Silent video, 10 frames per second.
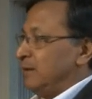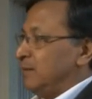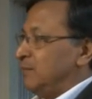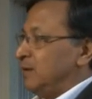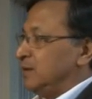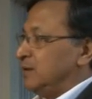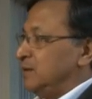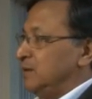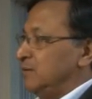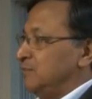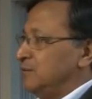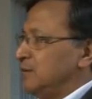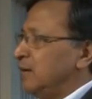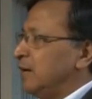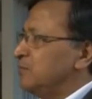But at the end of
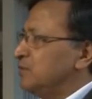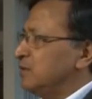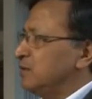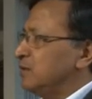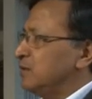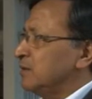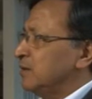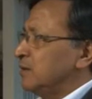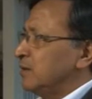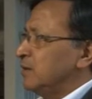the day, I'm thinking